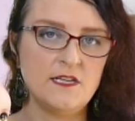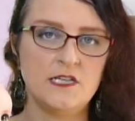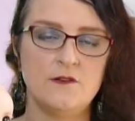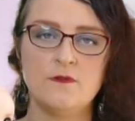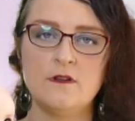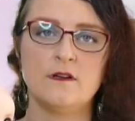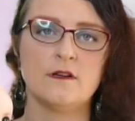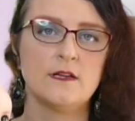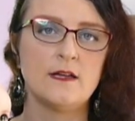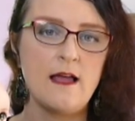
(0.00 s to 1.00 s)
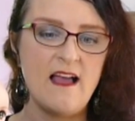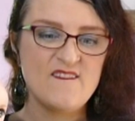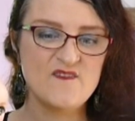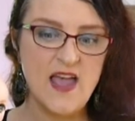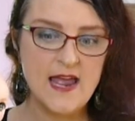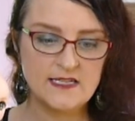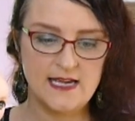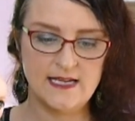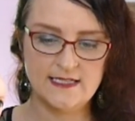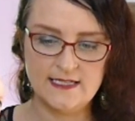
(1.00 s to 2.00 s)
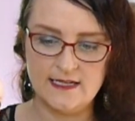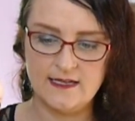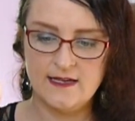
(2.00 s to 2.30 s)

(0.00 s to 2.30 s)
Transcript: She would look fantastic.